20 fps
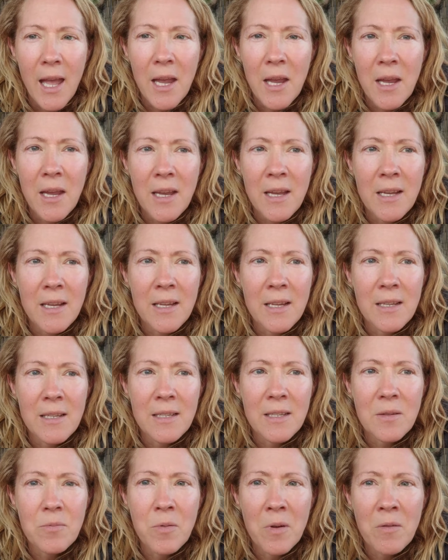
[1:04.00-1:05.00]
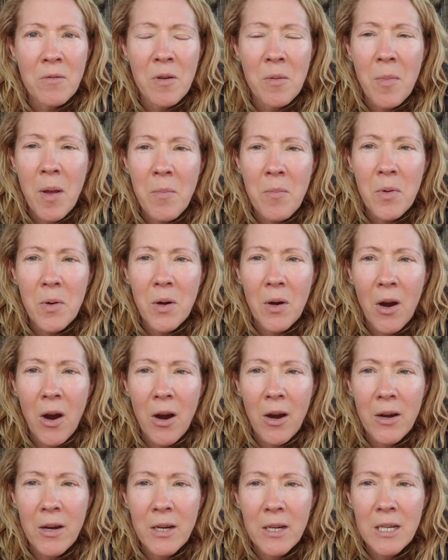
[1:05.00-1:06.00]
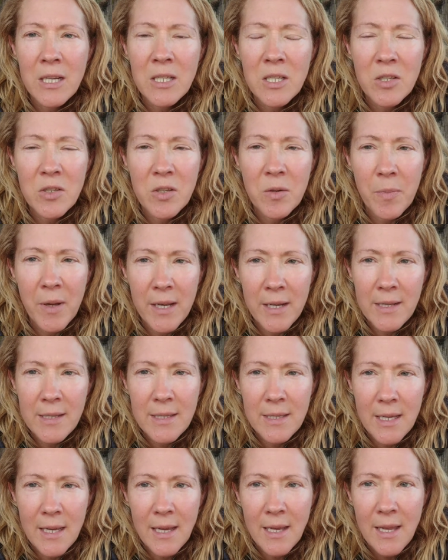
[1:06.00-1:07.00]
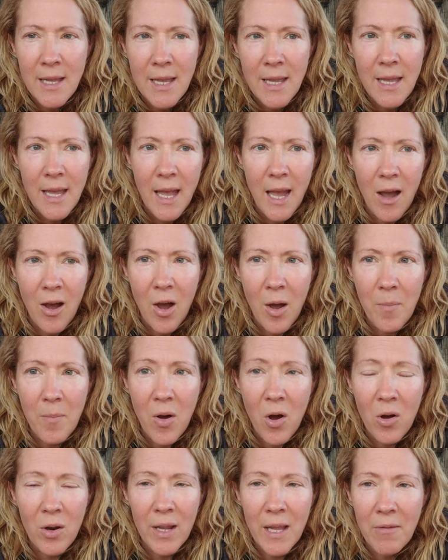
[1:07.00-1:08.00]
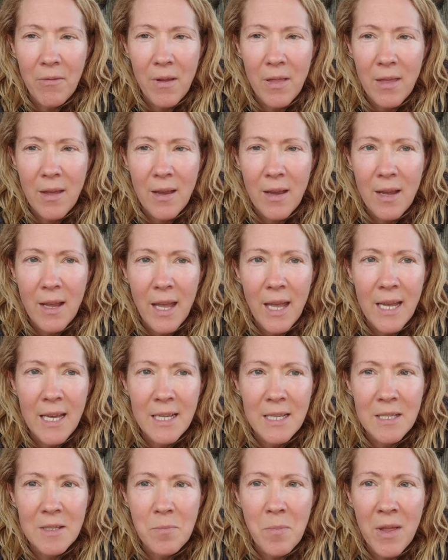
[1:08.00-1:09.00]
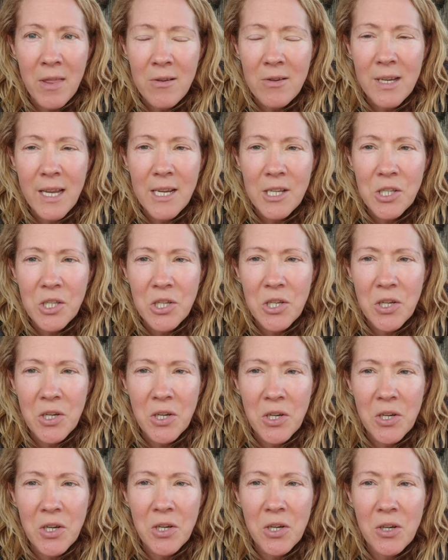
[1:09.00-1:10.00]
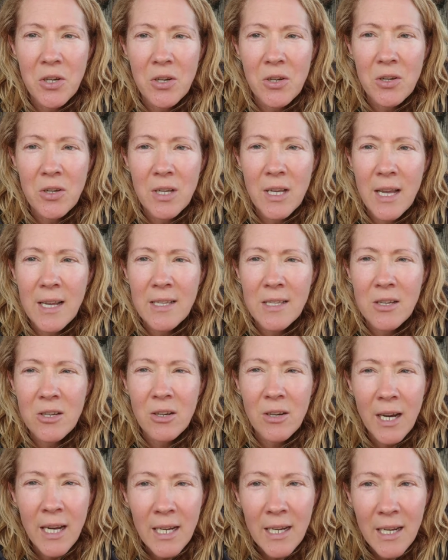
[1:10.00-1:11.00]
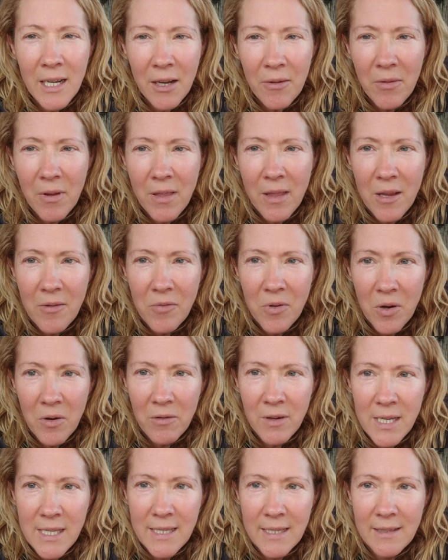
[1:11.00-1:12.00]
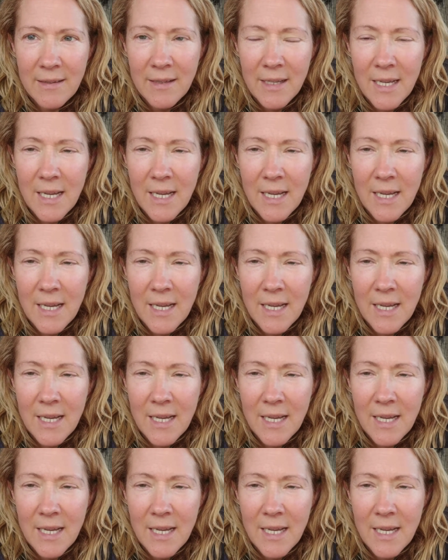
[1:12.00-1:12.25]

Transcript: and we remember our interdependency um, on everything. And Mother Nature has created everything for a reason.